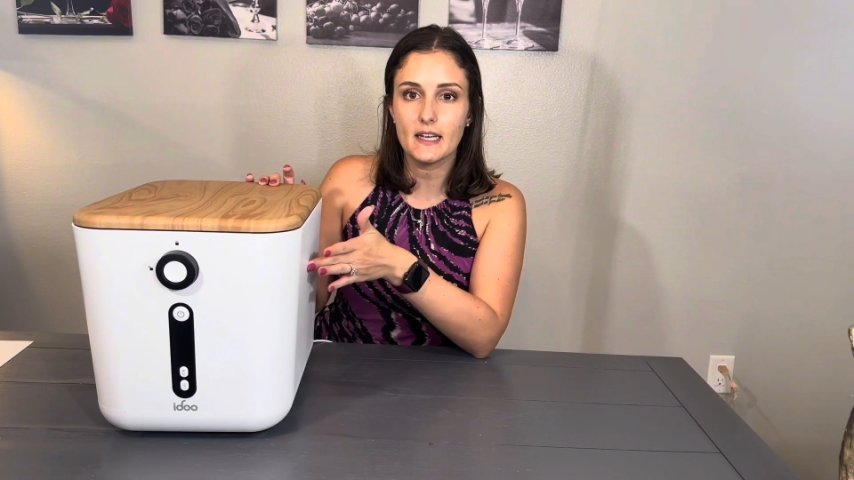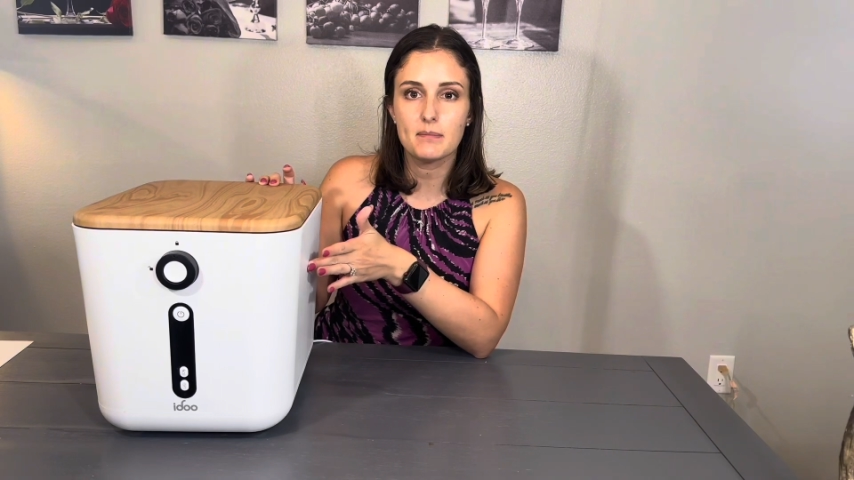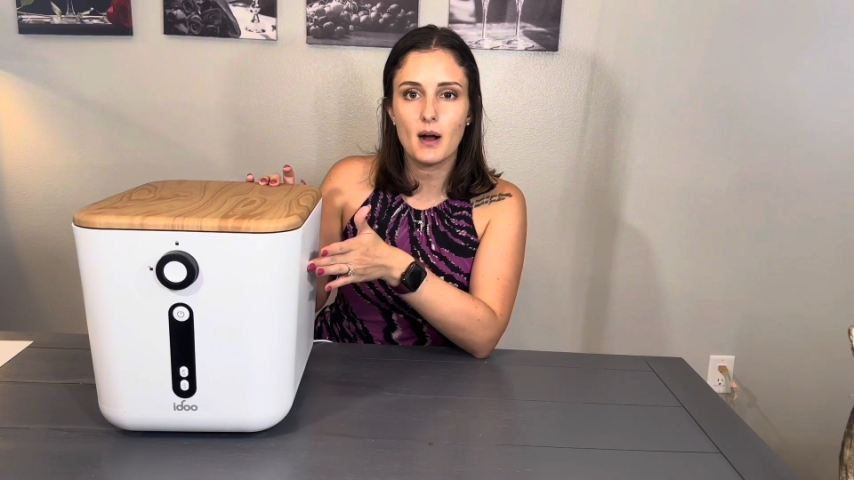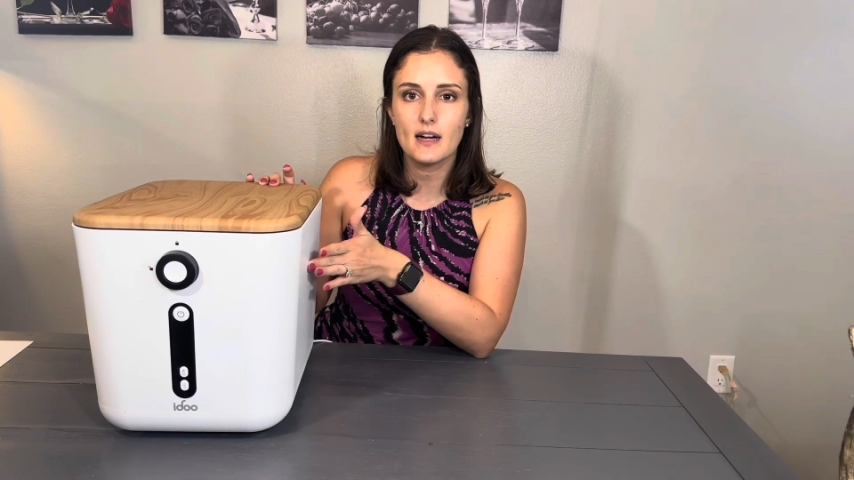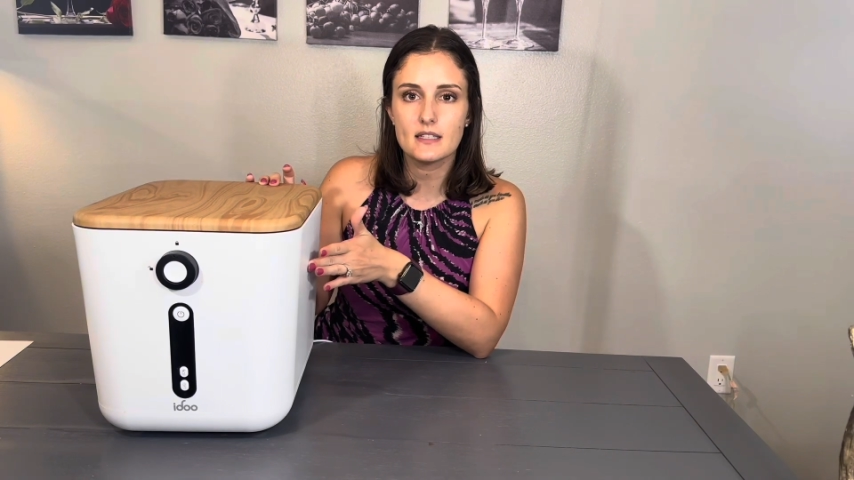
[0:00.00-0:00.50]

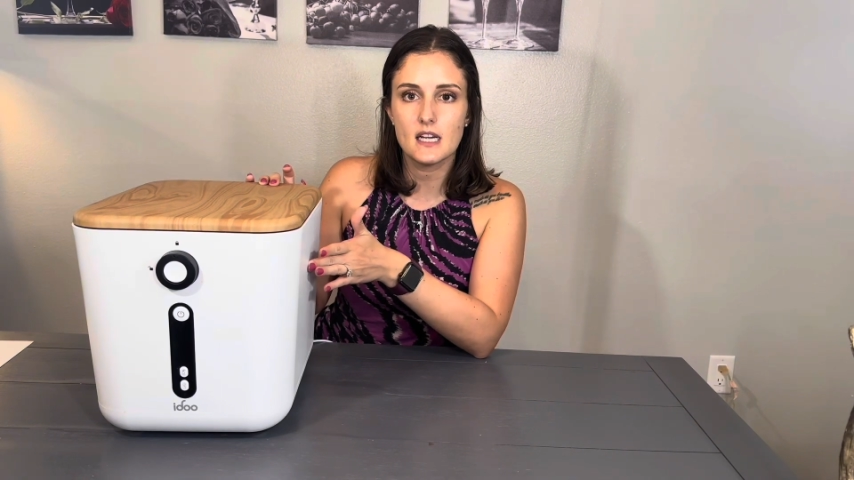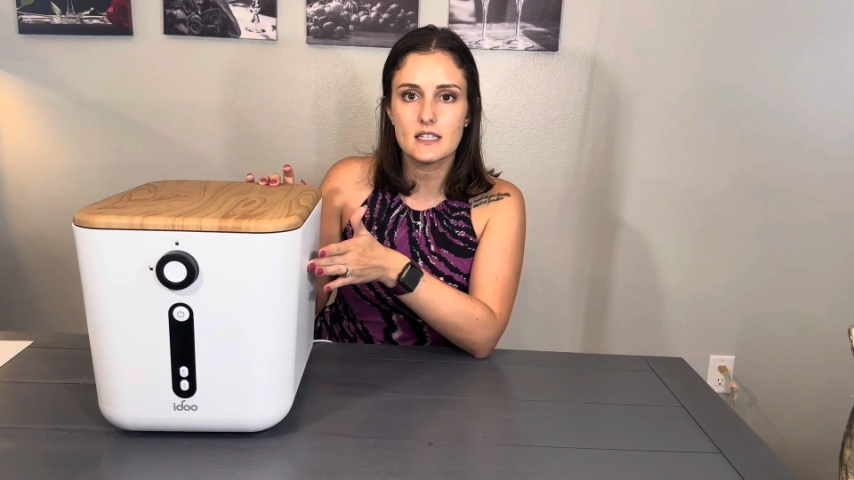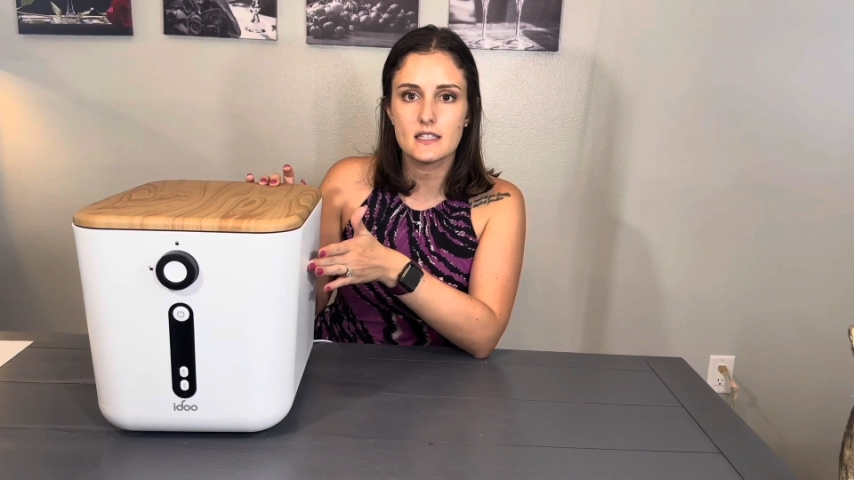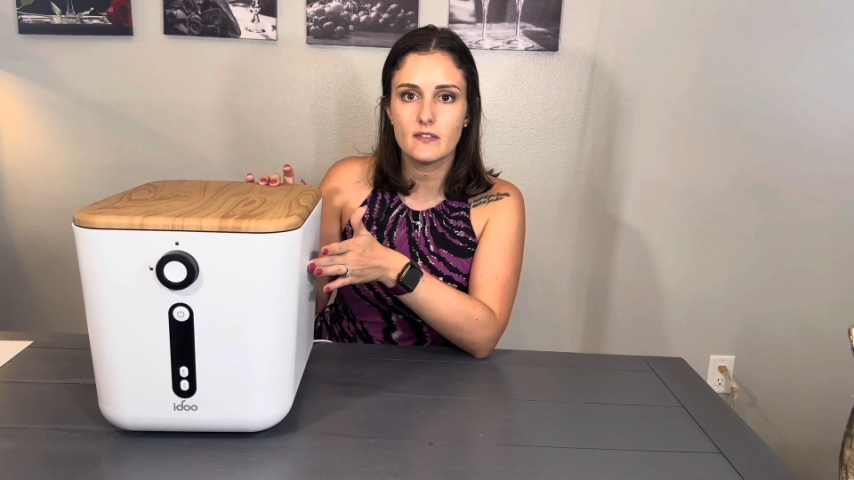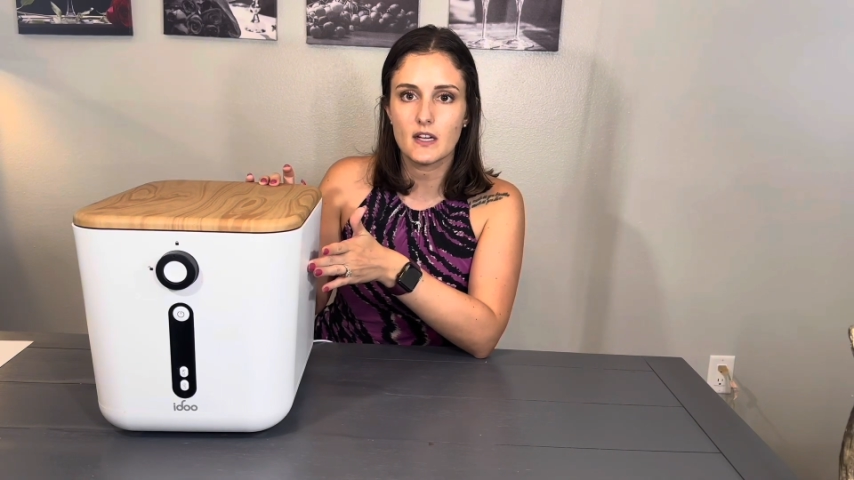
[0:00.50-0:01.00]
process
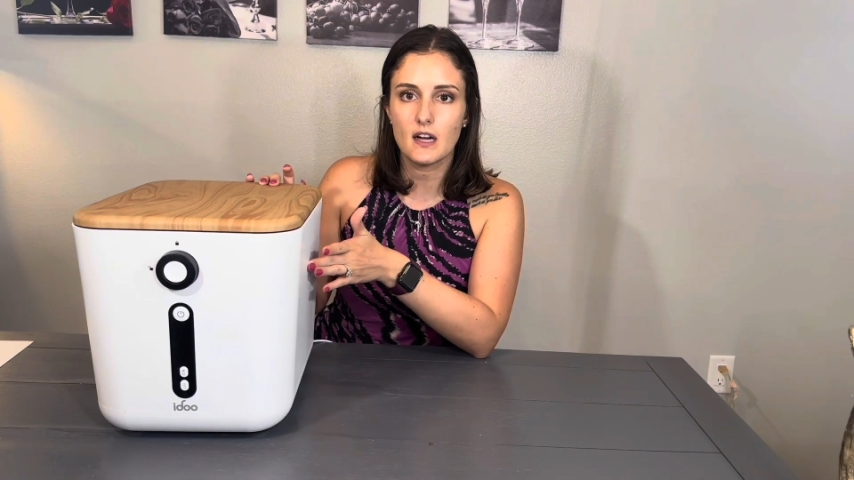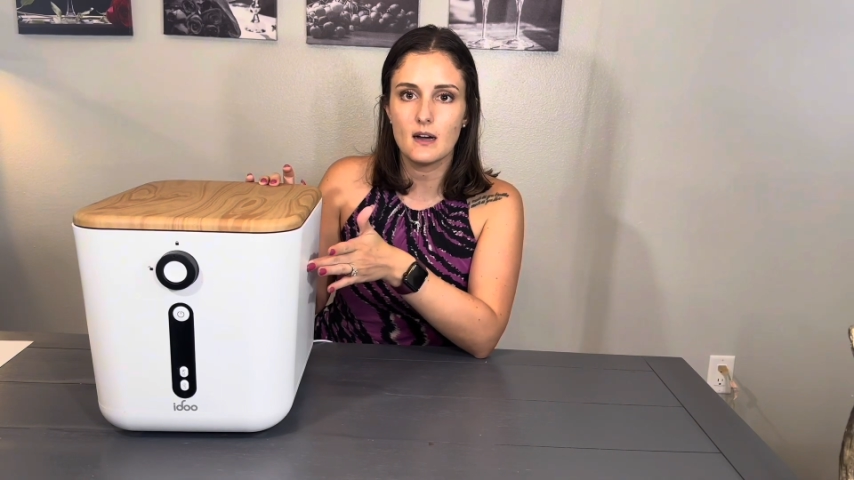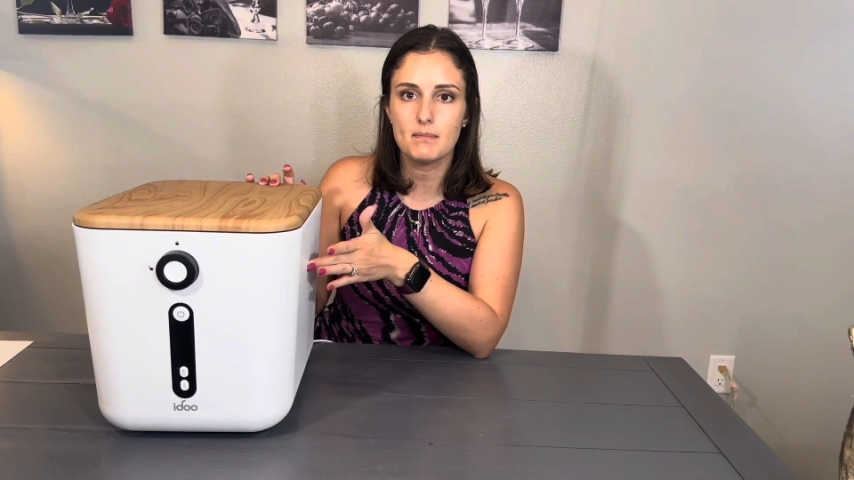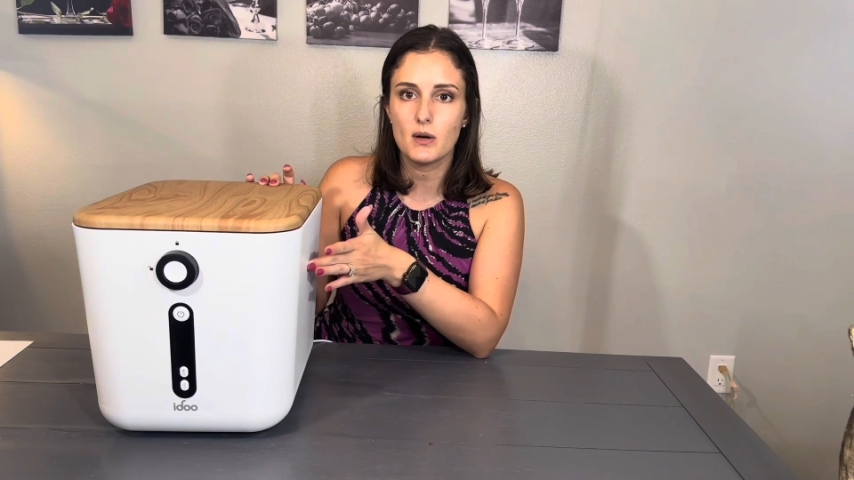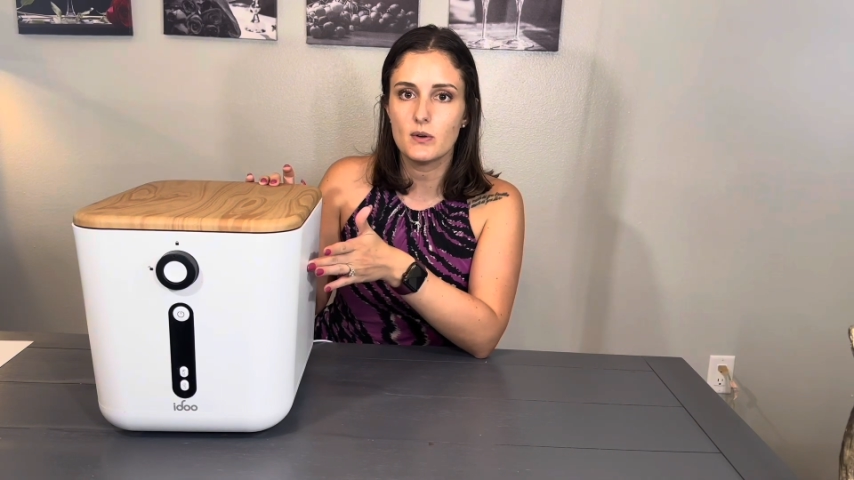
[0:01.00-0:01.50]
of the
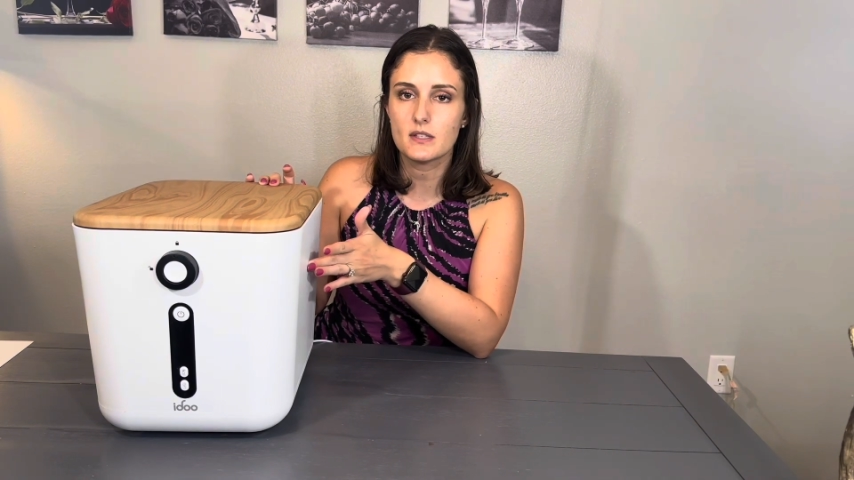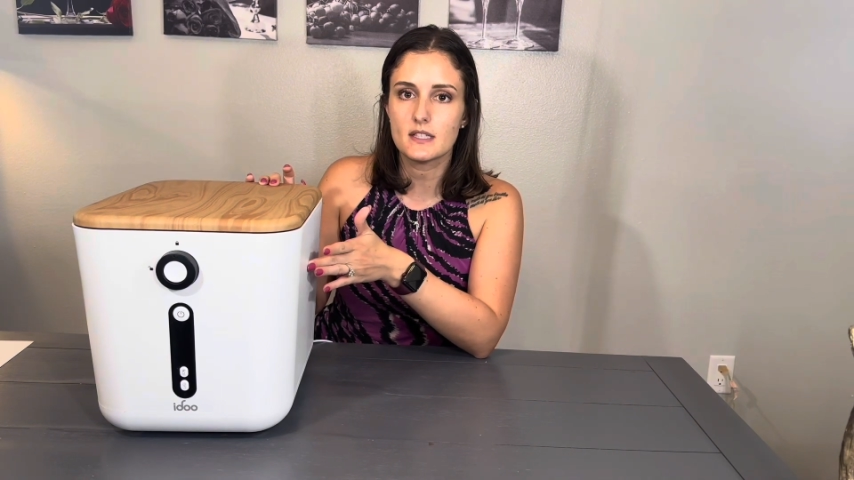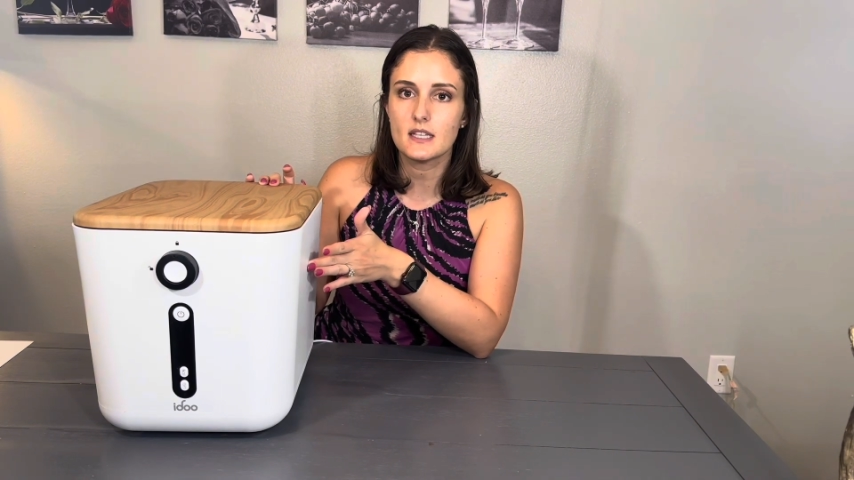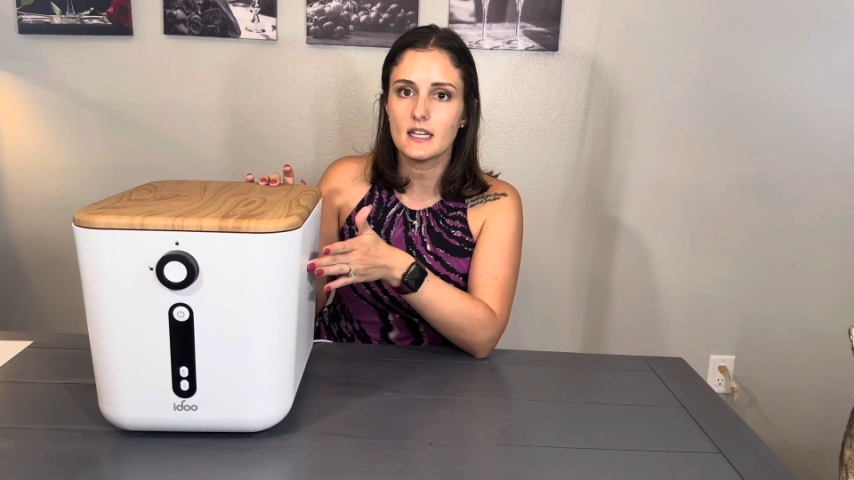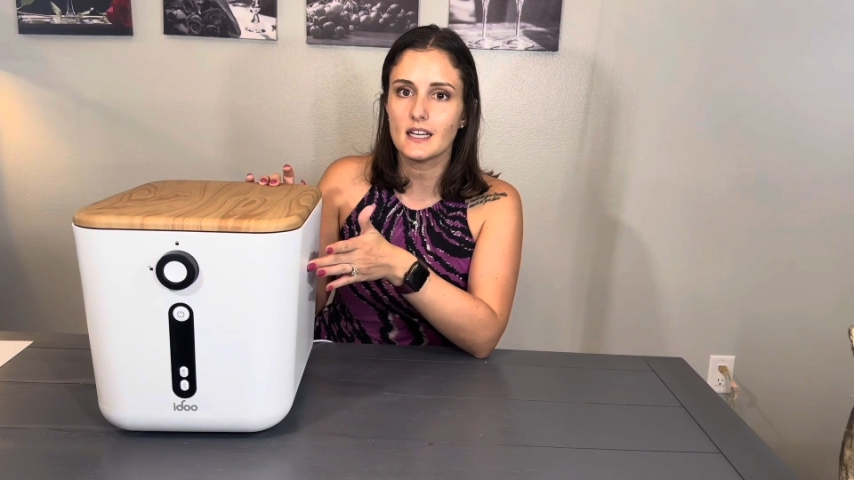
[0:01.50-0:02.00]

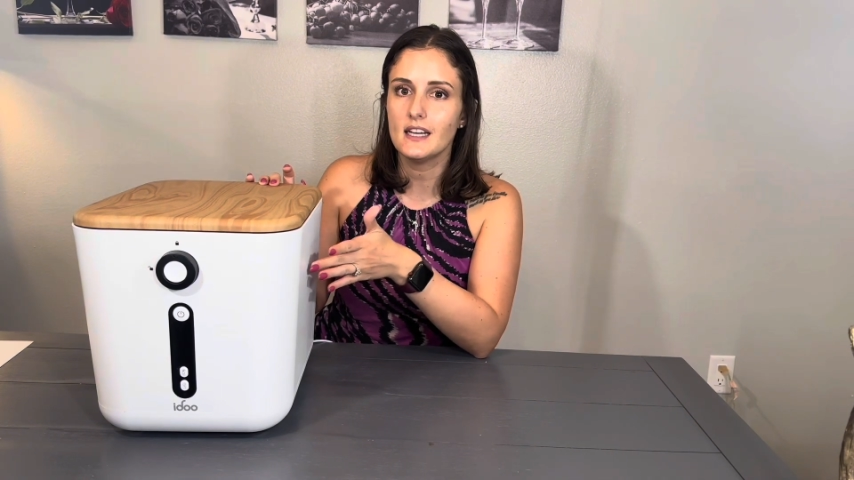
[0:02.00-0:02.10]
composting,